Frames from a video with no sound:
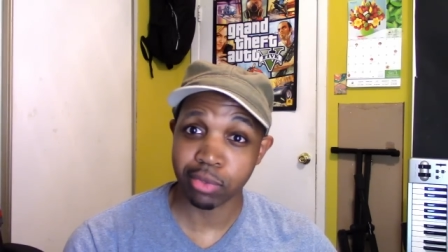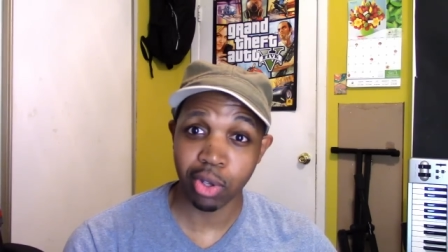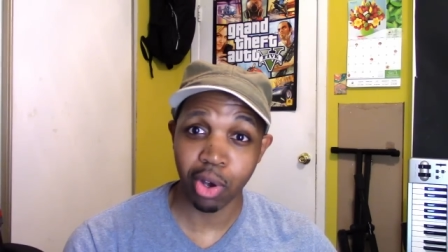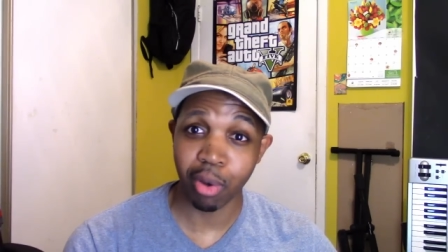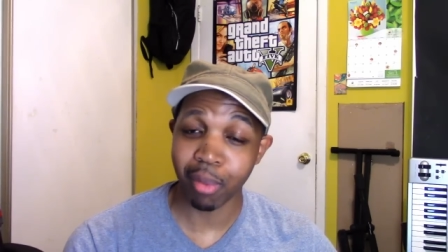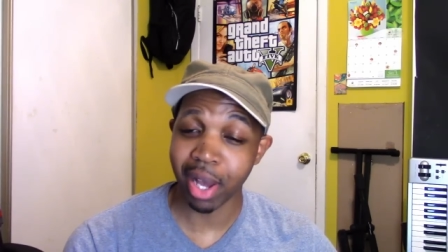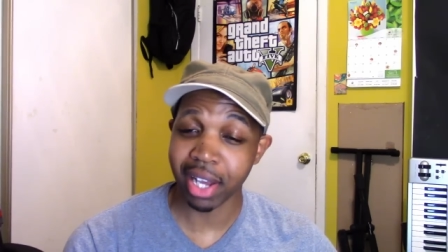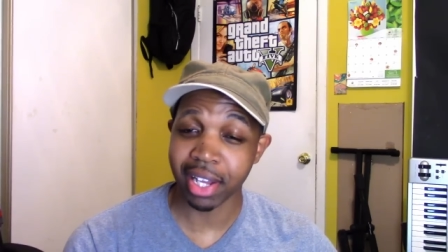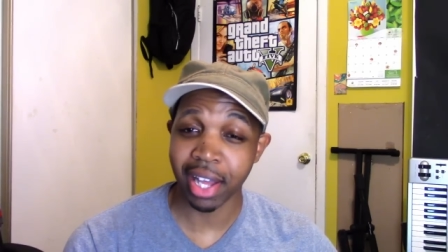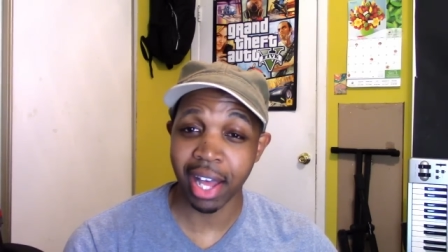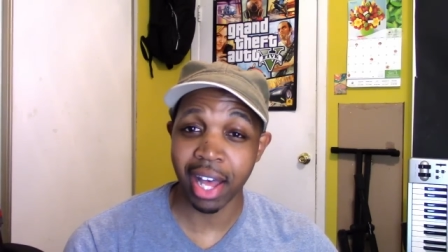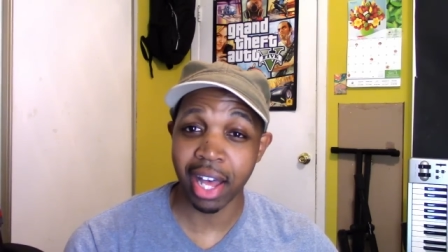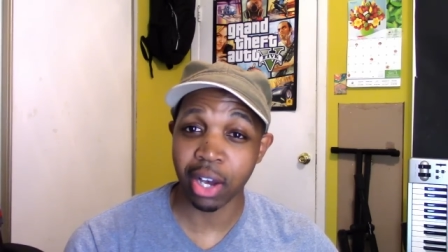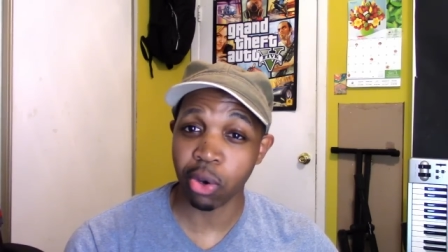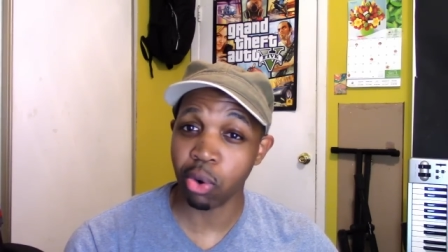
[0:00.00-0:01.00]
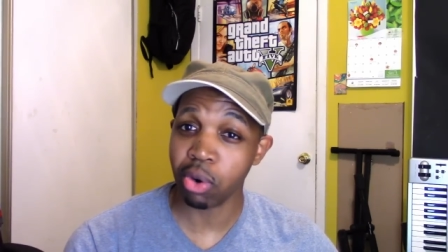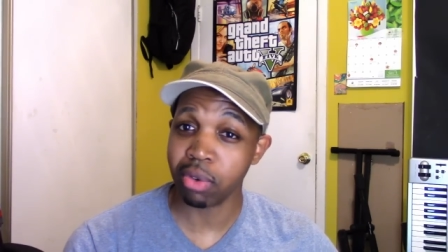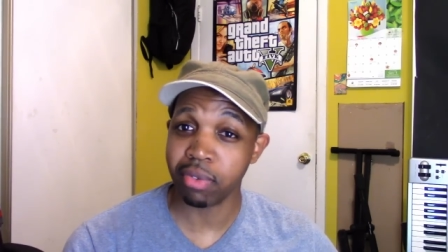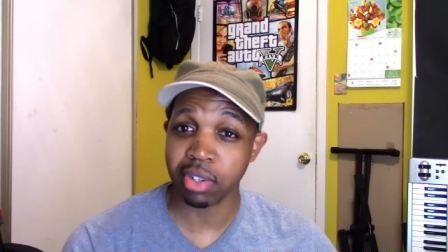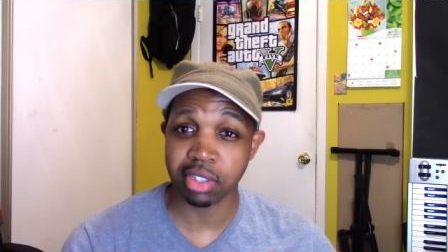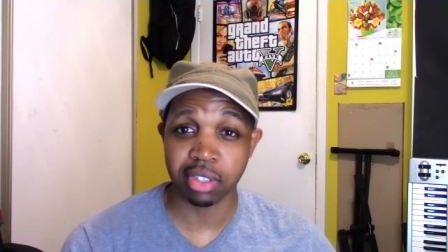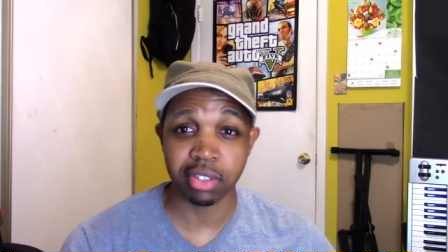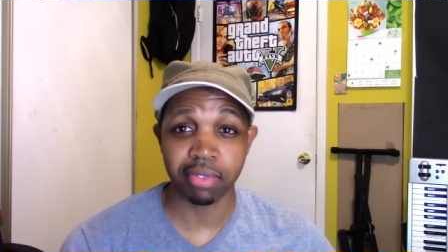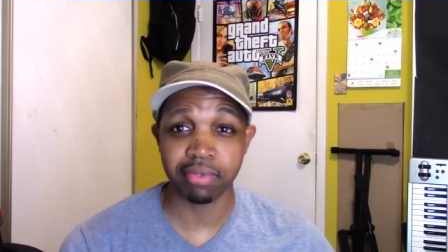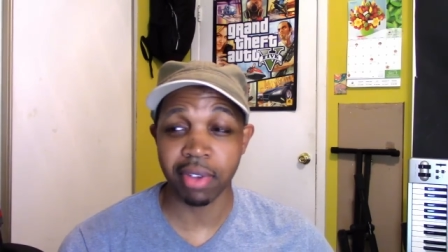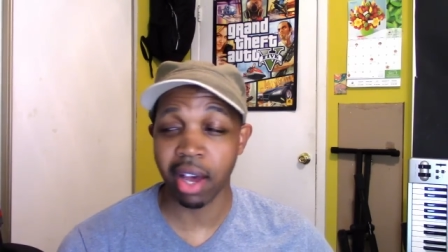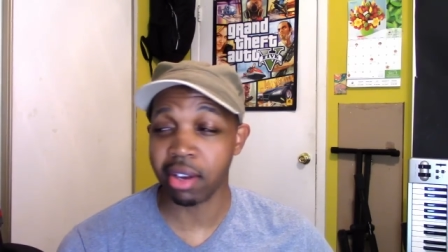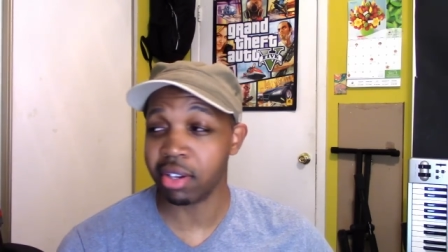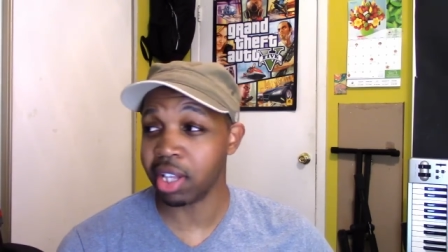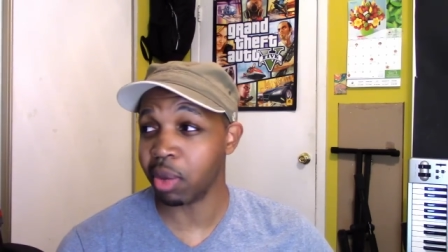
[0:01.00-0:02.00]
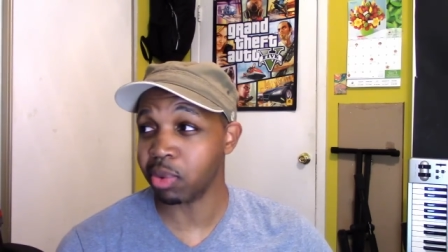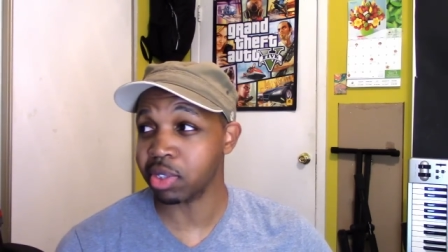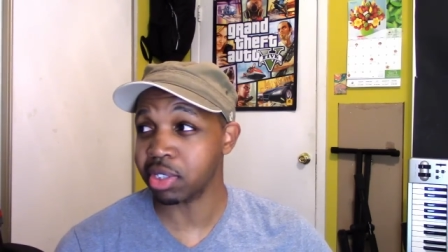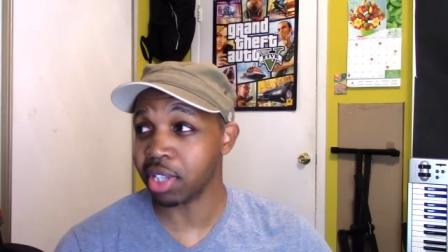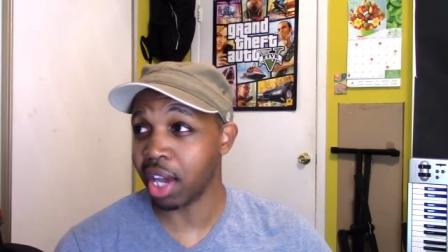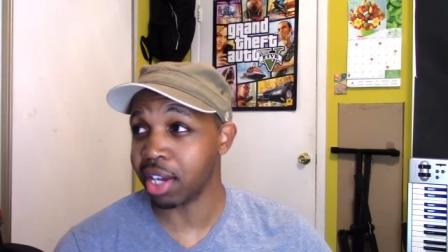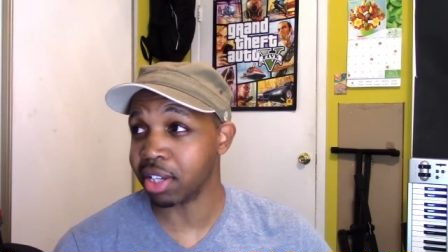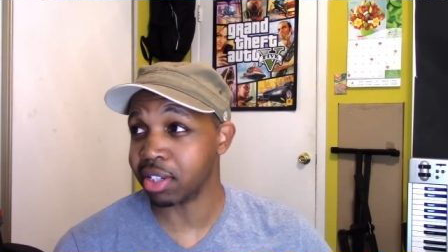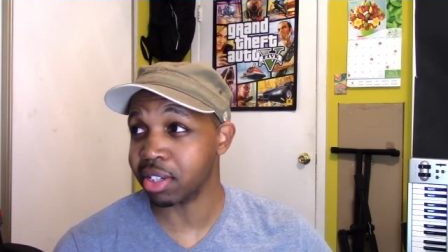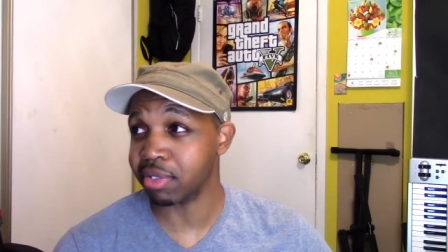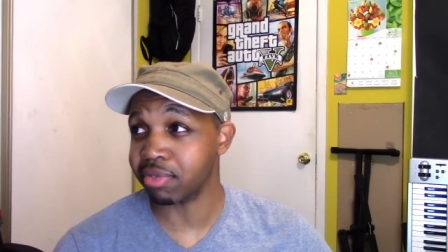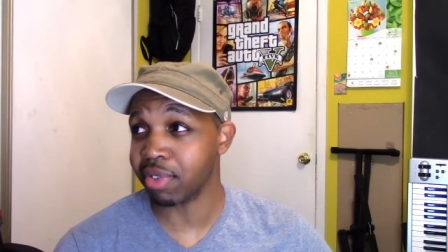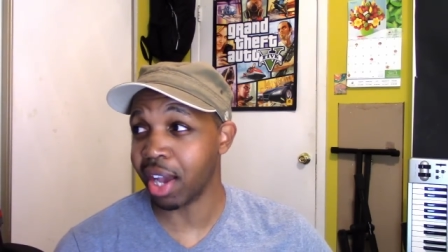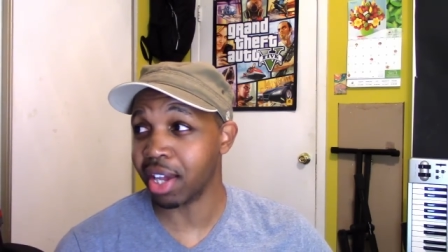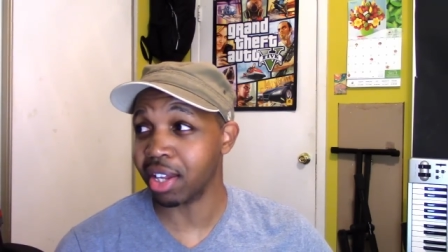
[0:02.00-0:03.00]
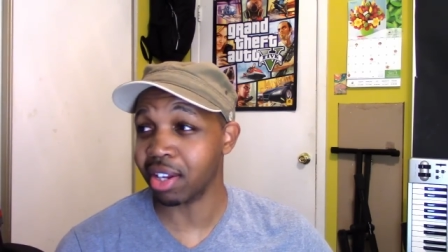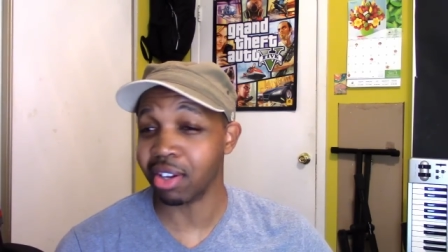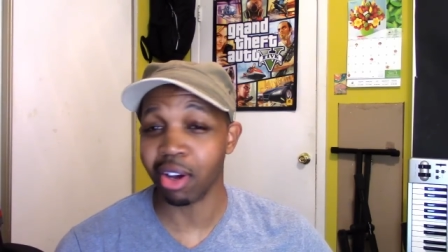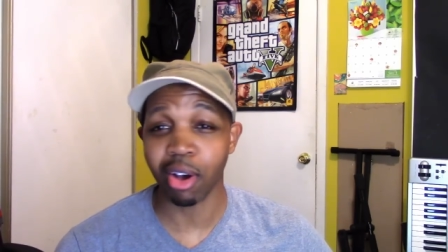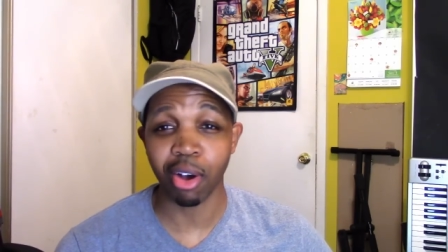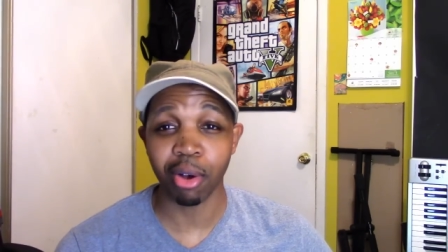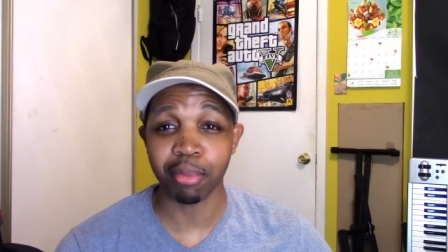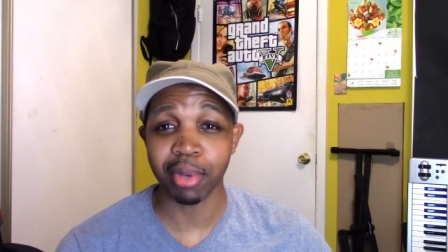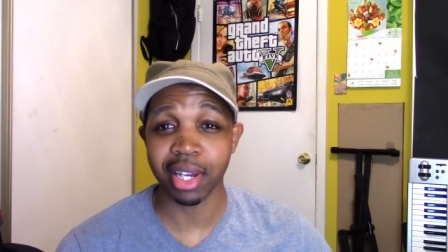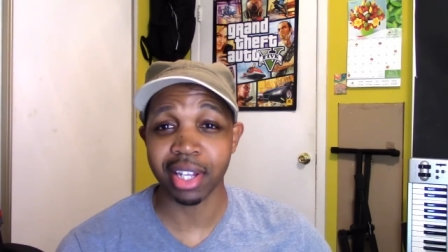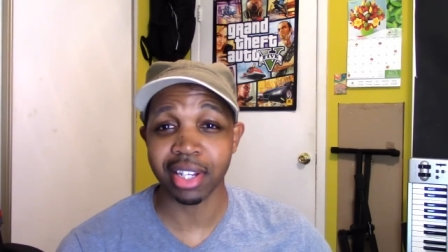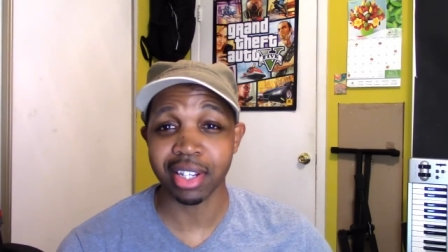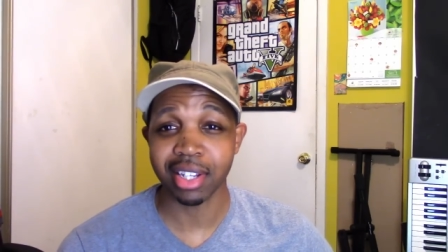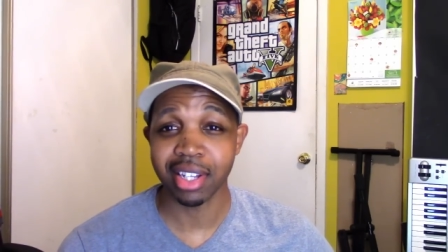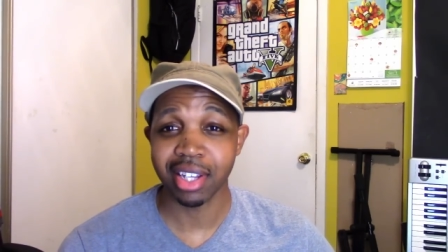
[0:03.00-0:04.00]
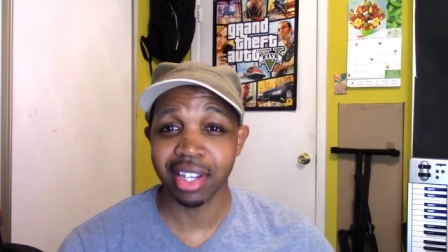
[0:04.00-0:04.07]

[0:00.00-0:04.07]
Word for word: Oh my God, Cora versus the Founder. That was not a good fight at all, man.